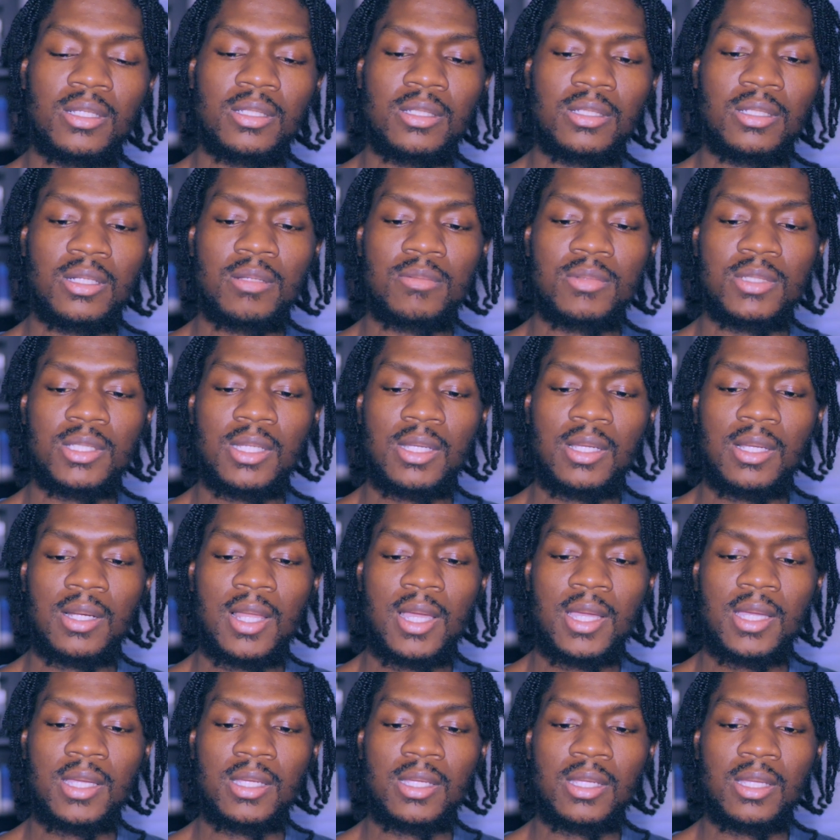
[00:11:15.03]
You know what I'm saying?
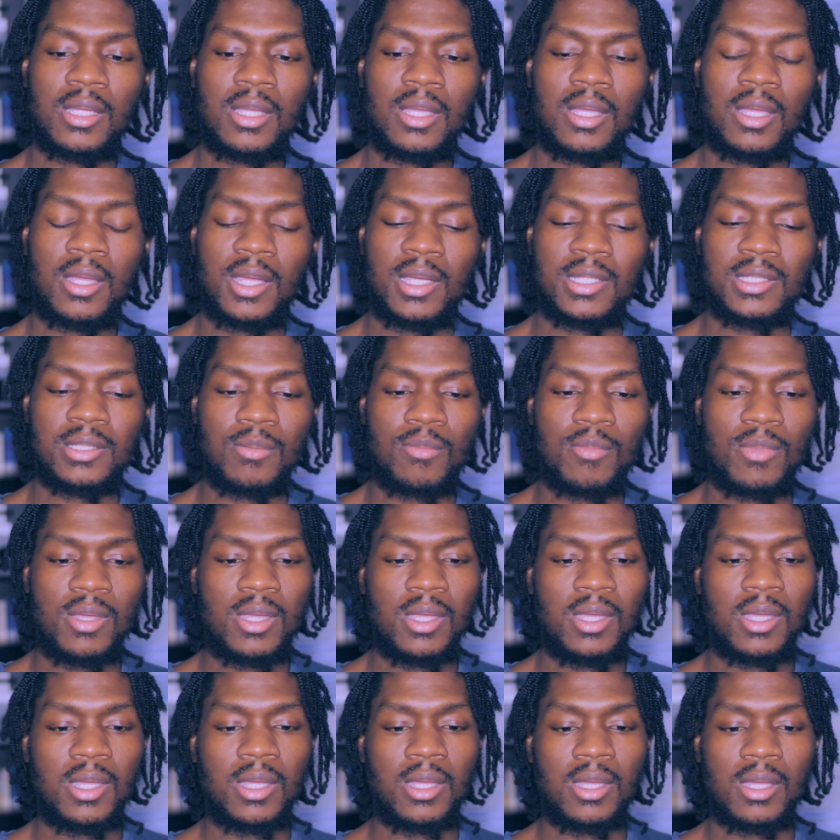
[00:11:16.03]
Like, as a
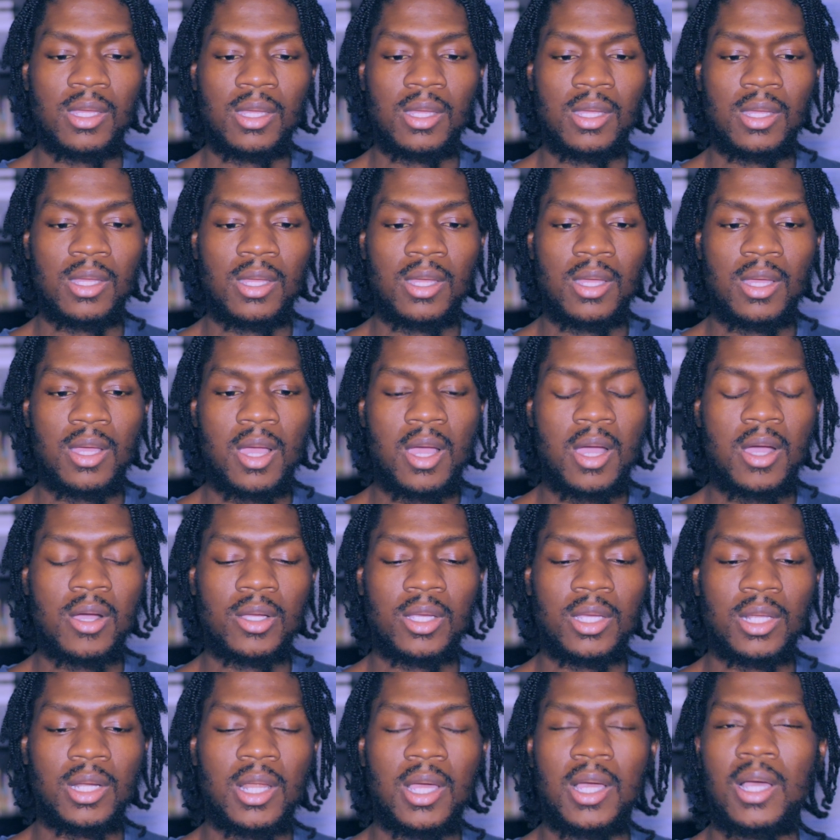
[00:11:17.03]
man, how
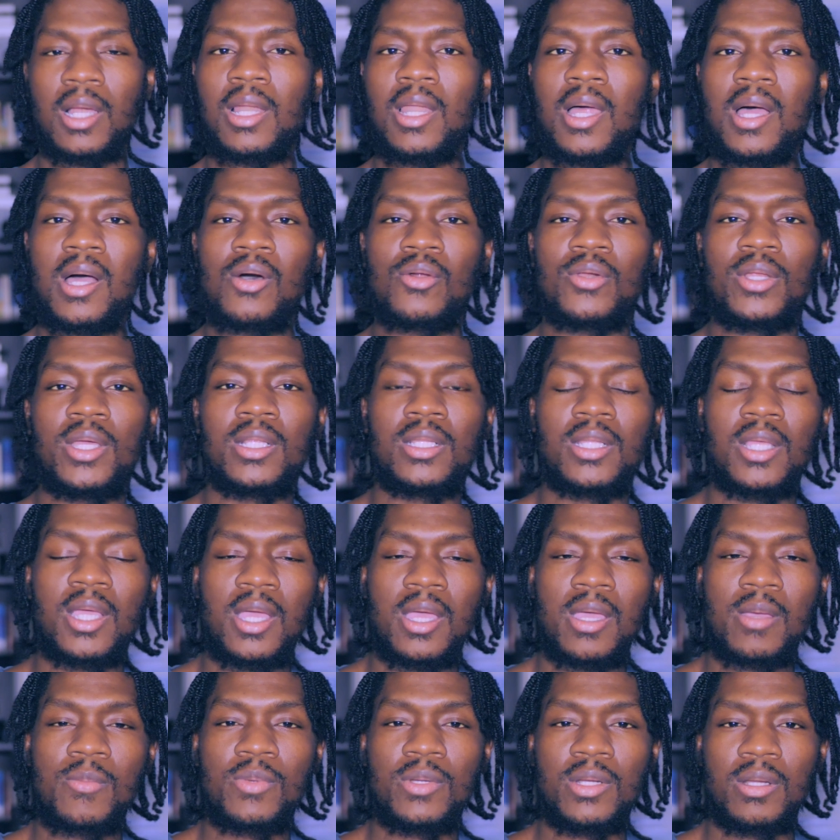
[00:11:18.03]
can I allow that to
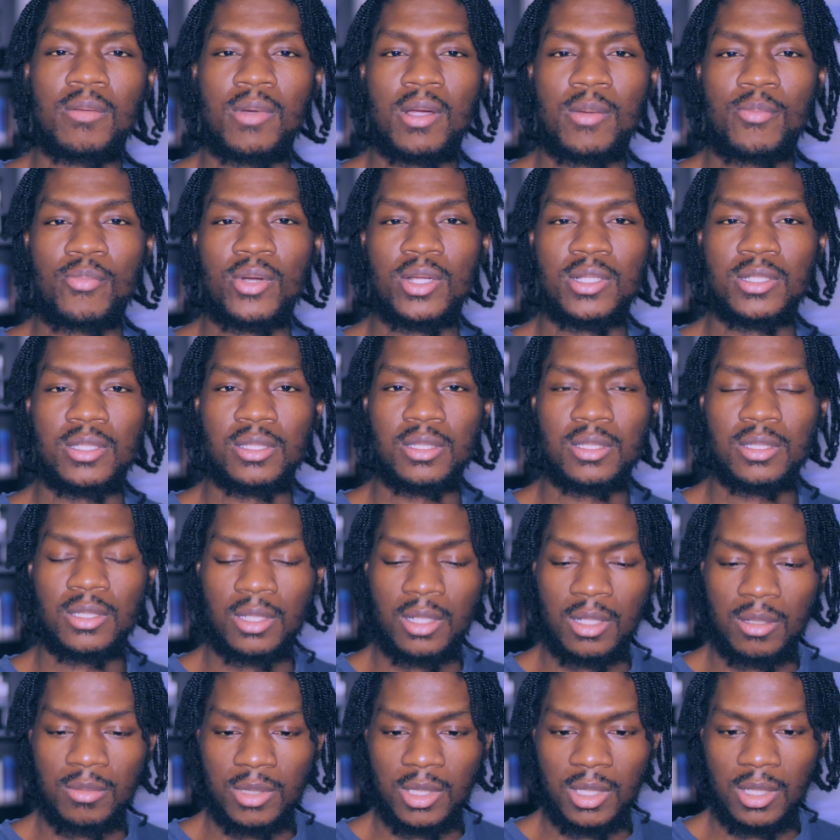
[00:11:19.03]
happen in my presence? You
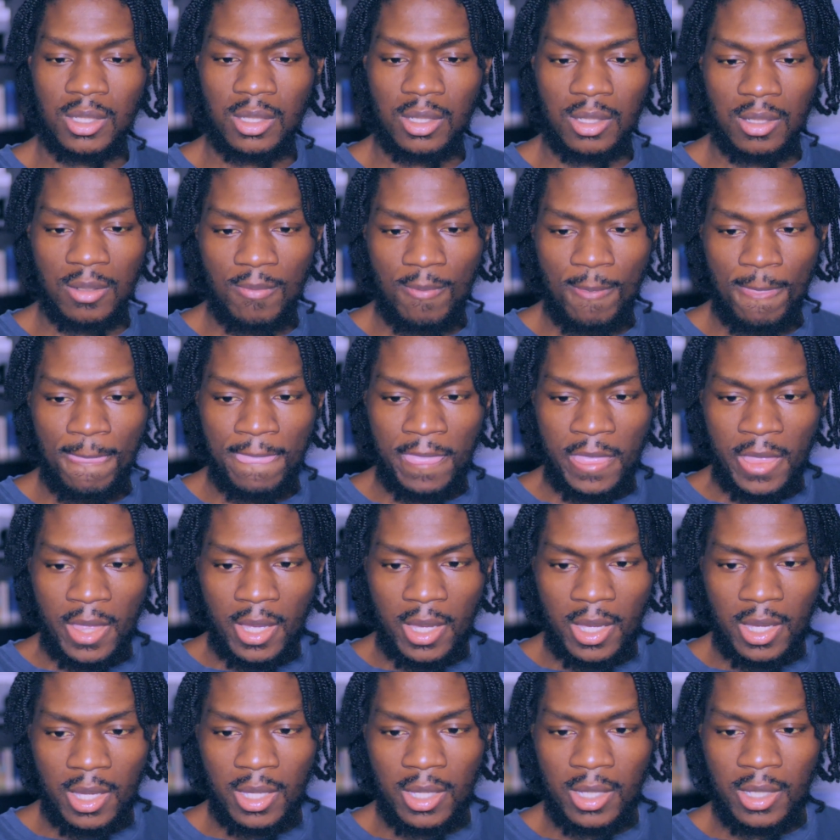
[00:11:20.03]
know what I'm saying?
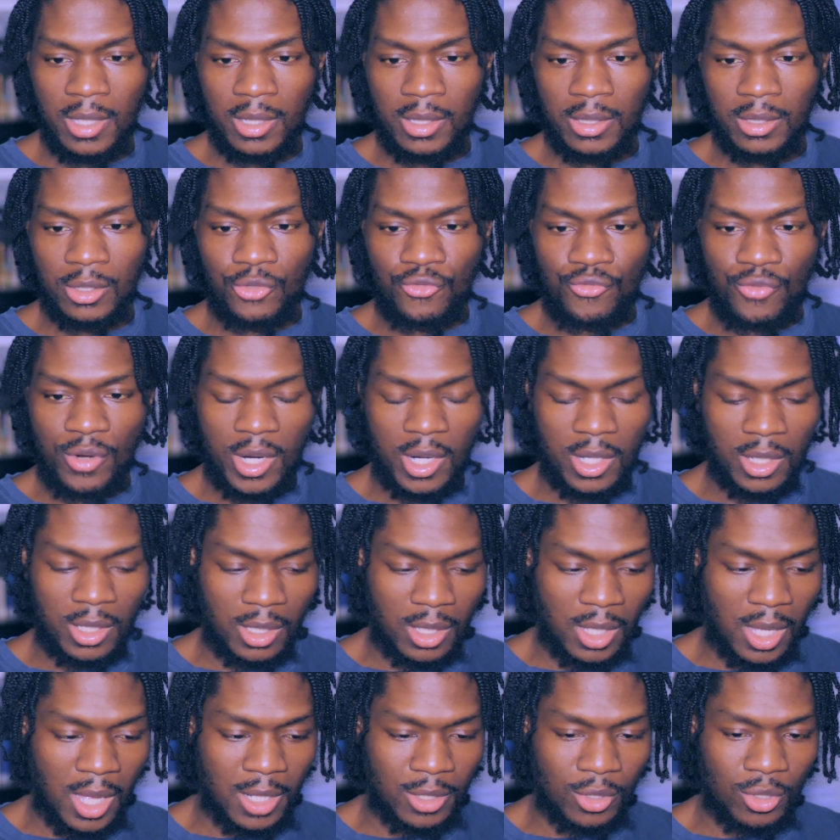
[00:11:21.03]
And
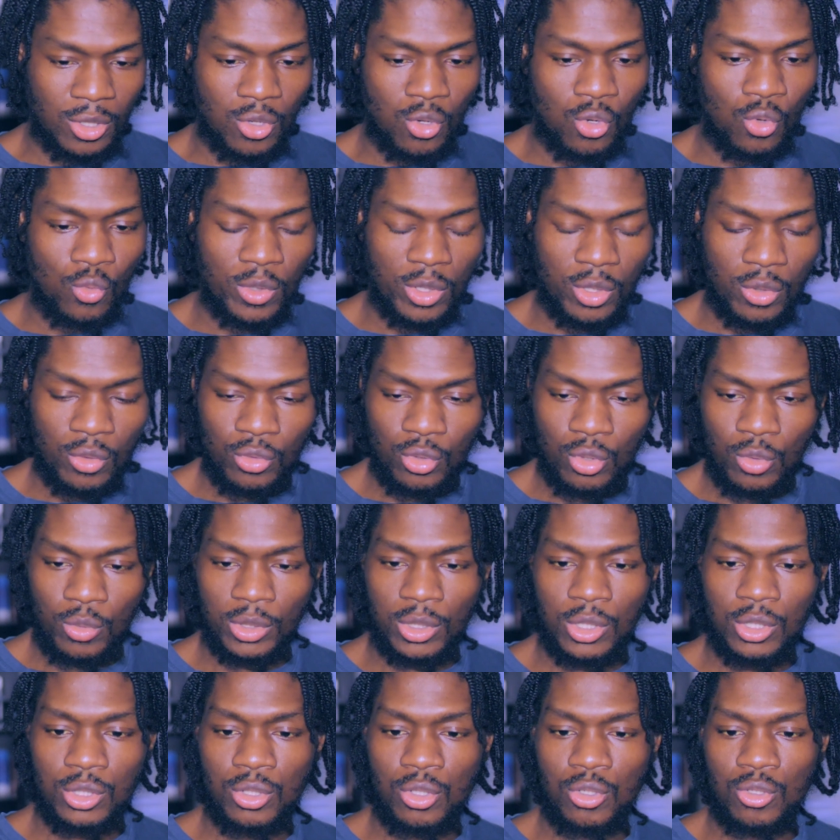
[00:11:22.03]
granted, I know we don't know
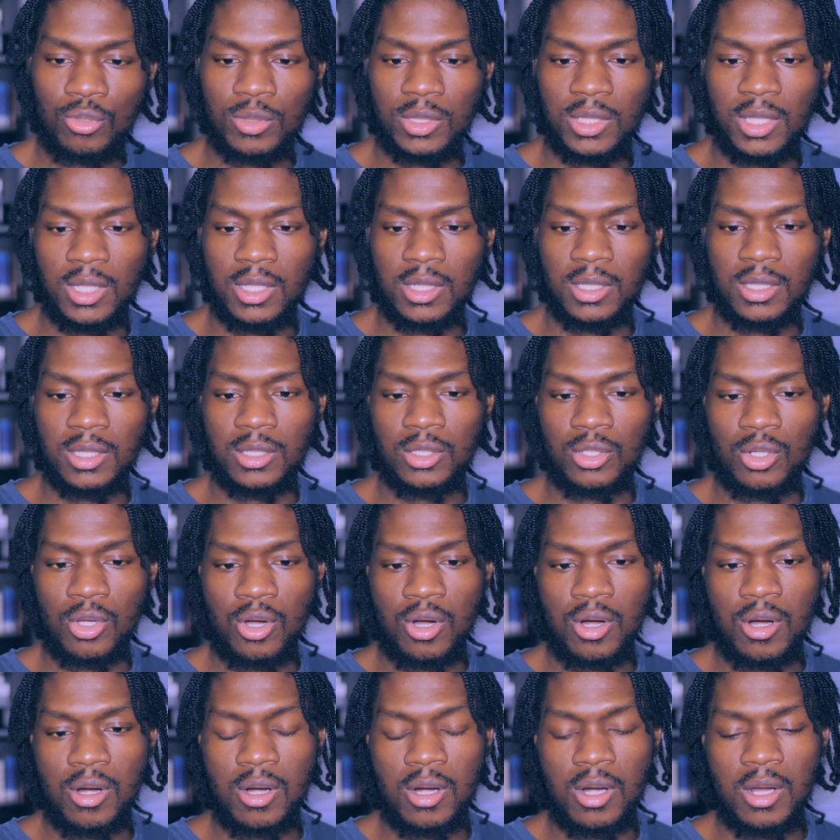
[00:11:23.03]
what the circumstances
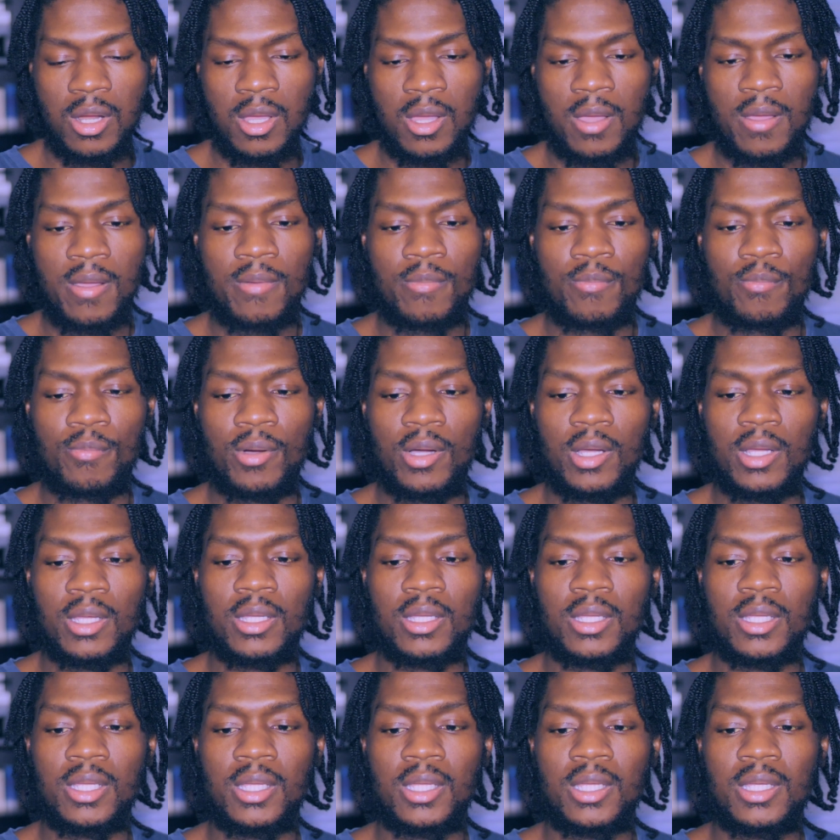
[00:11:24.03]
are,
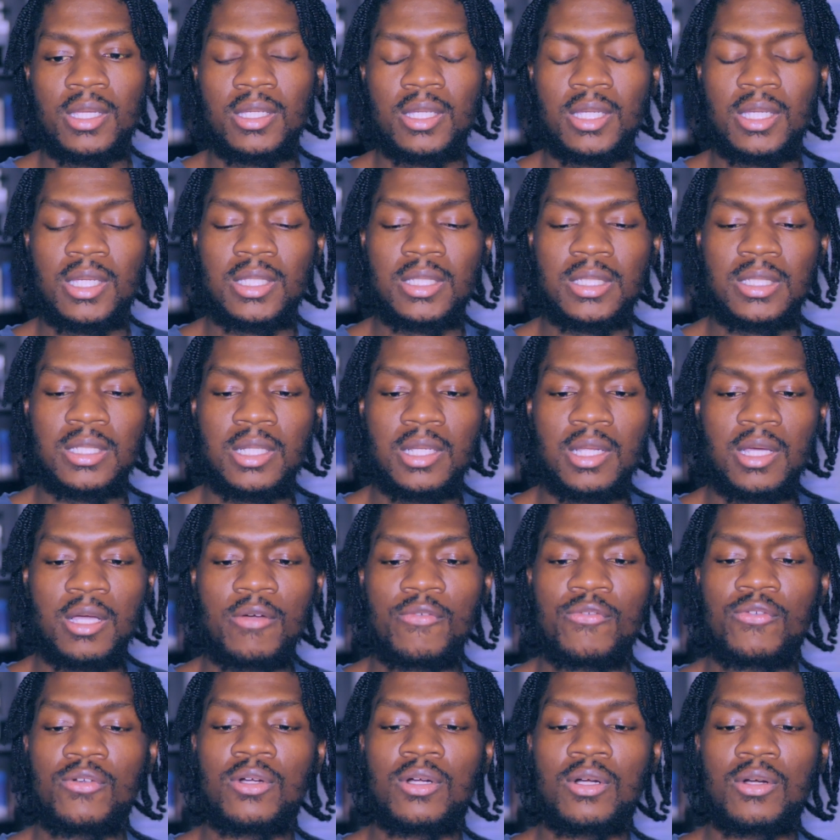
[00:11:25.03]
but it's
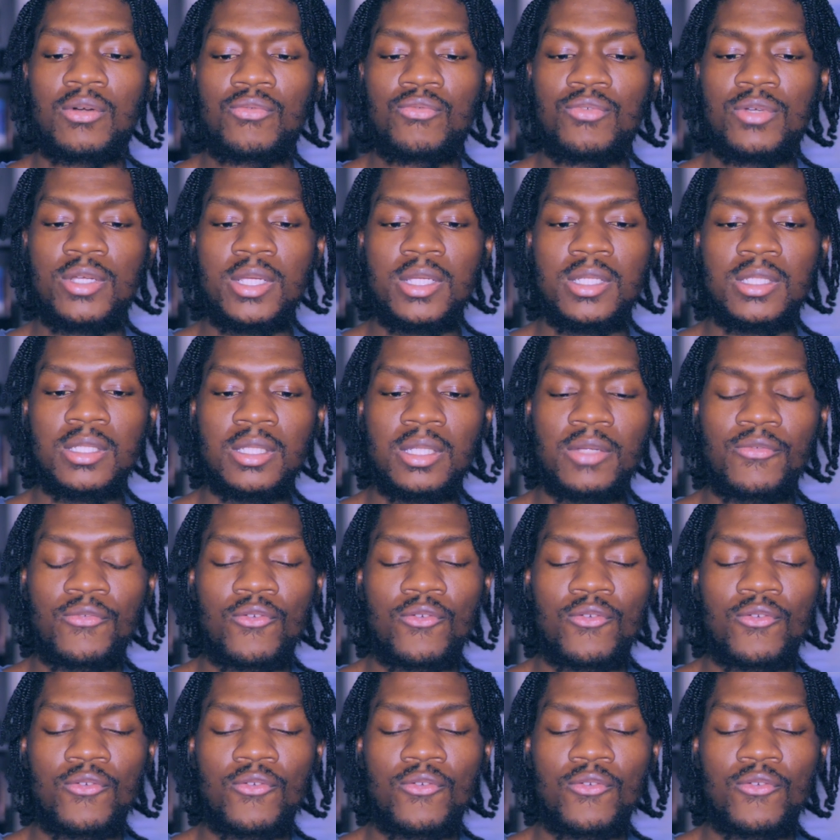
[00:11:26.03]
never a reason.